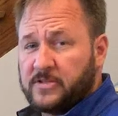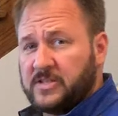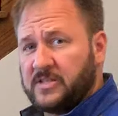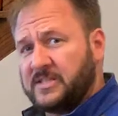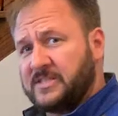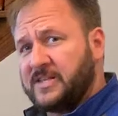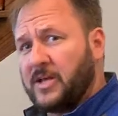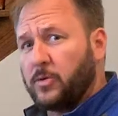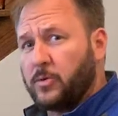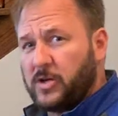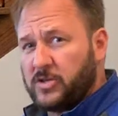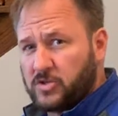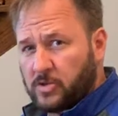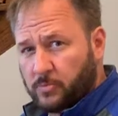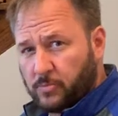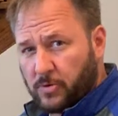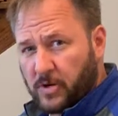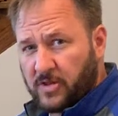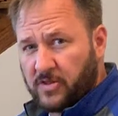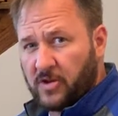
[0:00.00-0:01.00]
It accelerates your
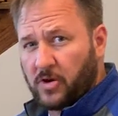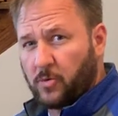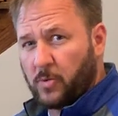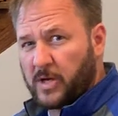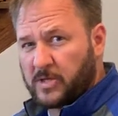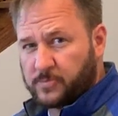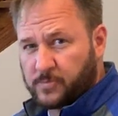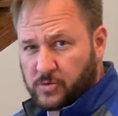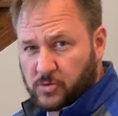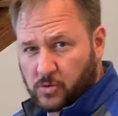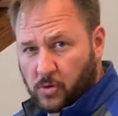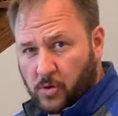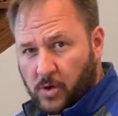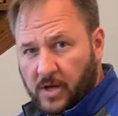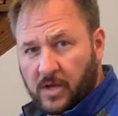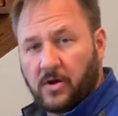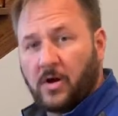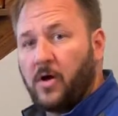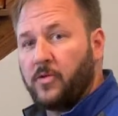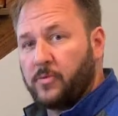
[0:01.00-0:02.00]
breathing, your
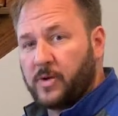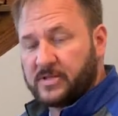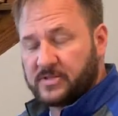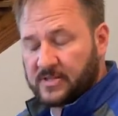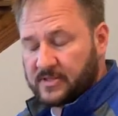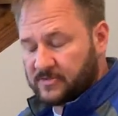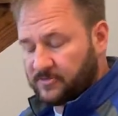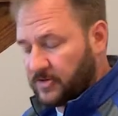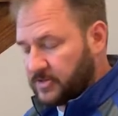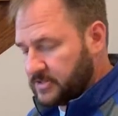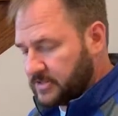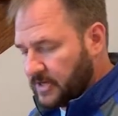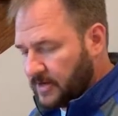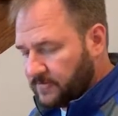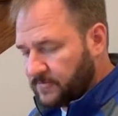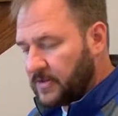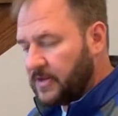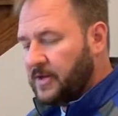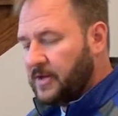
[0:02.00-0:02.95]
respiratory, and all the rest of this fun stuff.